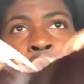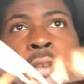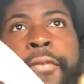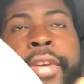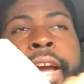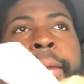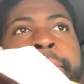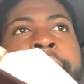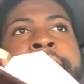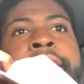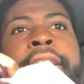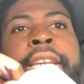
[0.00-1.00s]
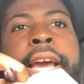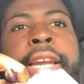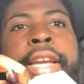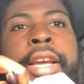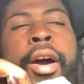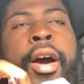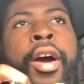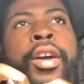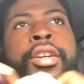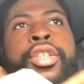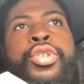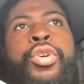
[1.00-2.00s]
the, that basically that
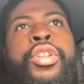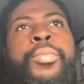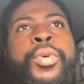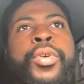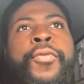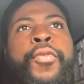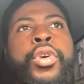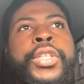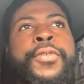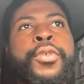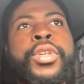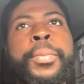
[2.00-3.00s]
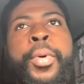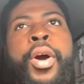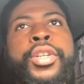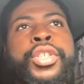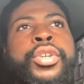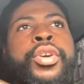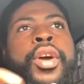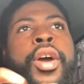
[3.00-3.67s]
uncontrollable, forceful departure